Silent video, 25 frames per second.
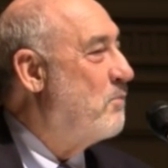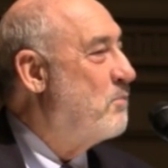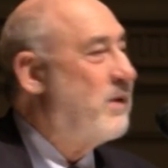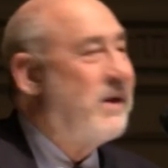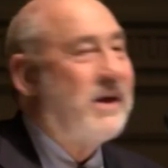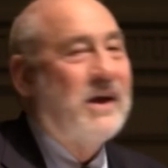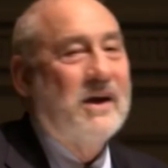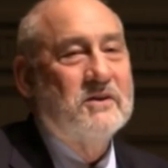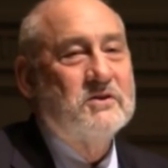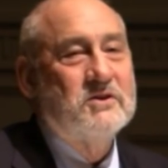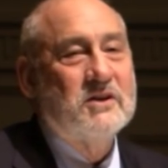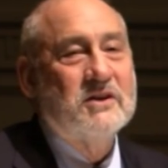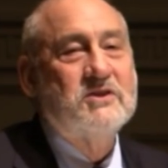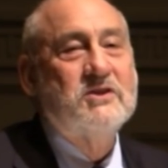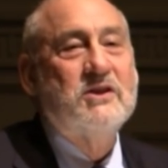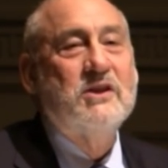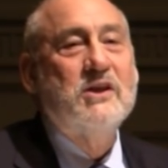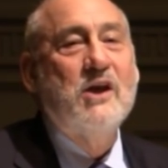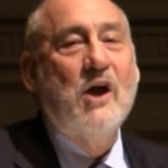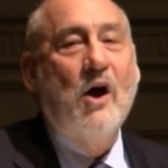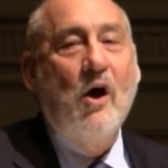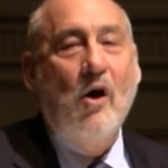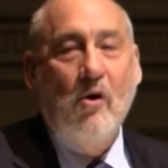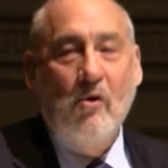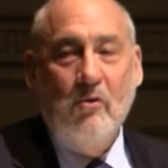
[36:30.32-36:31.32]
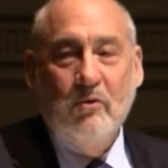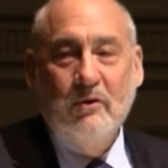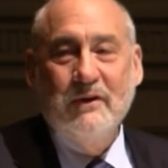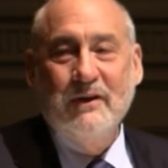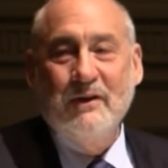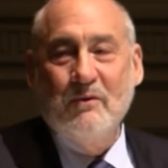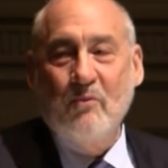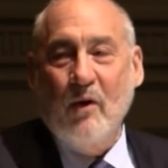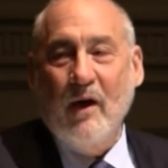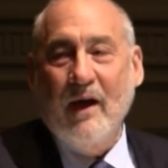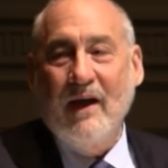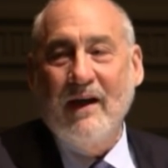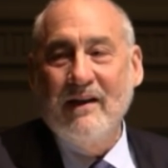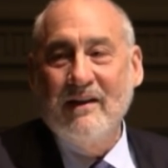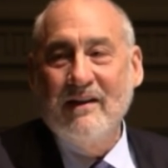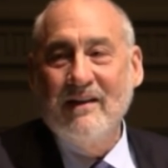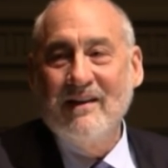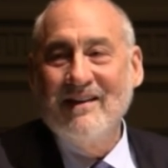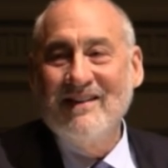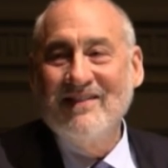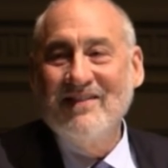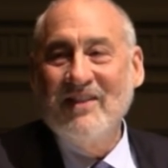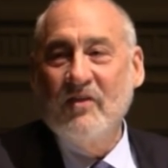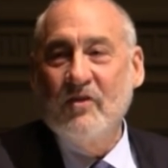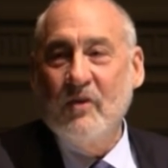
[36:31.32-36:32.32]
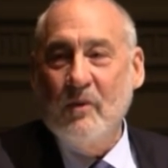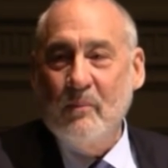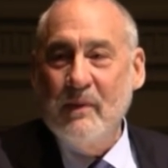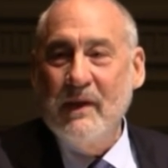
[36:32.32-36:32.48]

because it's the only way that they'll